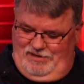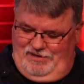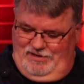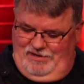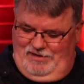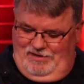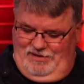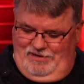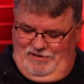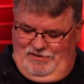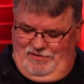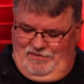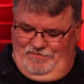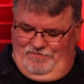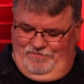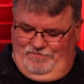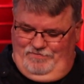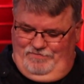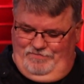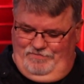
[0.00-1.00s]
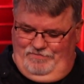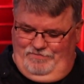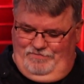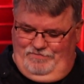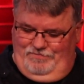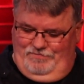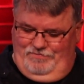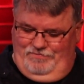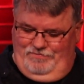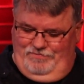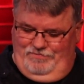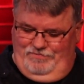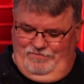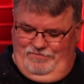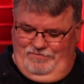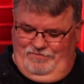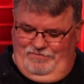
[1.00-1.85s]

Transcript: (silence)